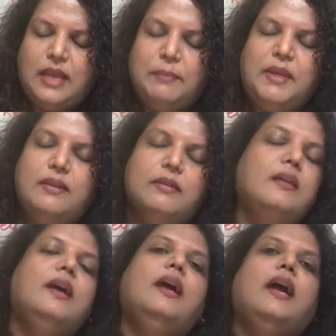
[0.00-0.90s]
ammeter
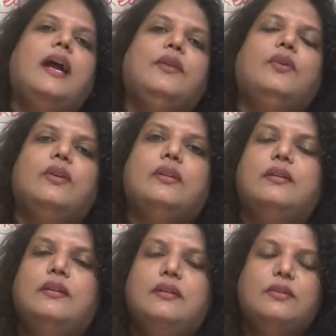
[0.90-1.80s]
had got
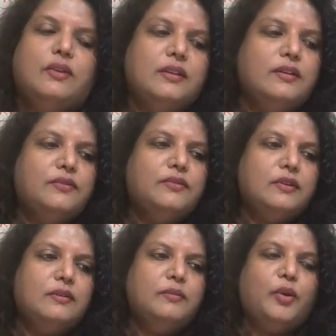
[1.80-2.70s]
gotten of
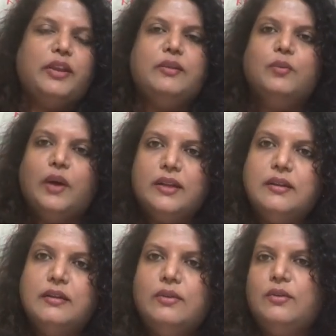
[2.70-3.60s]
uh, 0.1
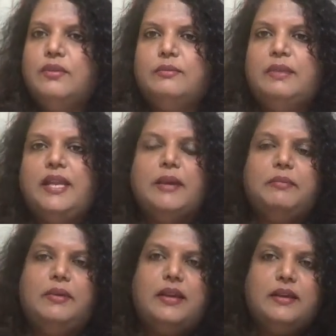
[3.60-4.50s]
or
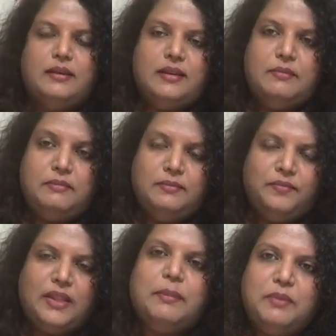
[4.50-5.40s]
milliamp
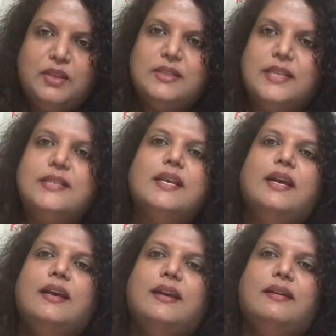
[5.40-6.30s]
um, amperes as
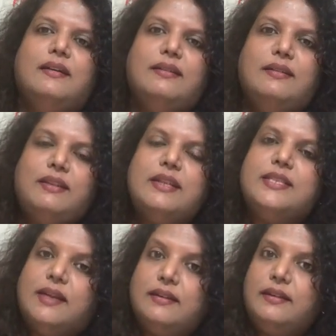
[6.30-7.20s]
uh,
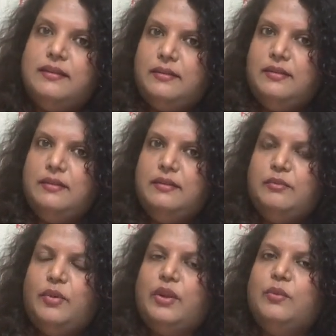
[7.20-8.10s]
starting
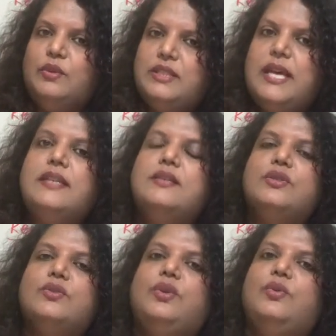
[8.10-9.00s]
point was that
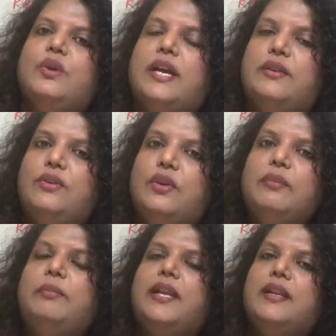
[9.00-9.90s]
so you had
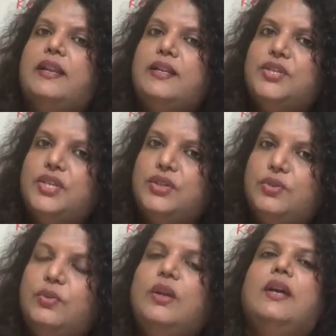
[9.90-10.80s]
not paid attention
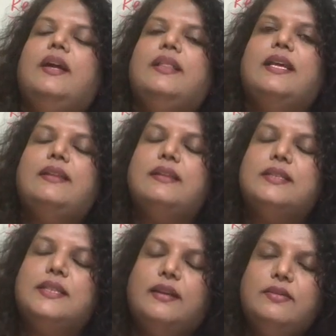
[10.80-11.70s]
to that
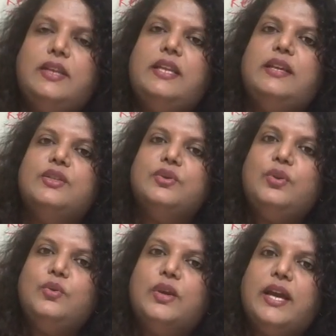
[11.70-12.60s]
start reading so
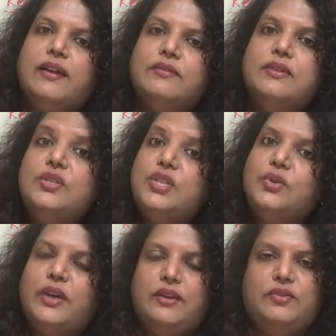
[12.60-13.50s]
you have a
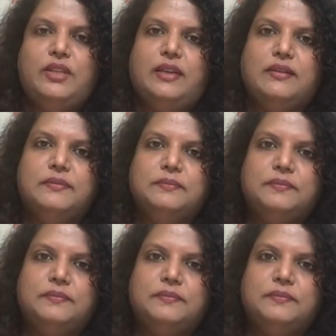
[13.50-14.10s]
zero error there